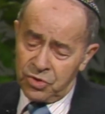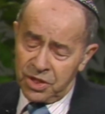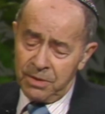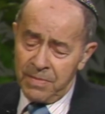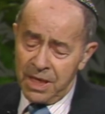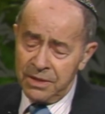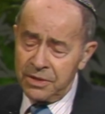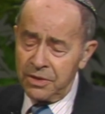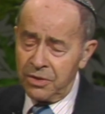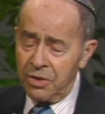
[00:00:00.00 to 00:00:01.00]
three
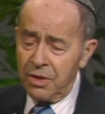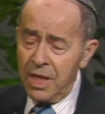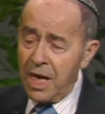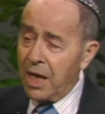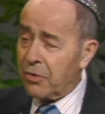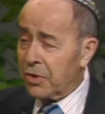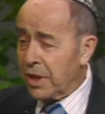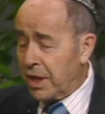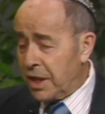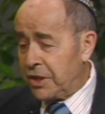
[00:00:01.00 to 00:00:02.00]
months. You know, I couldn't
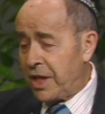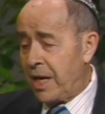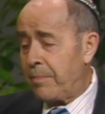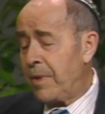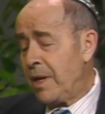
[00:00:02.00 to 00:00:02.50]
get a job.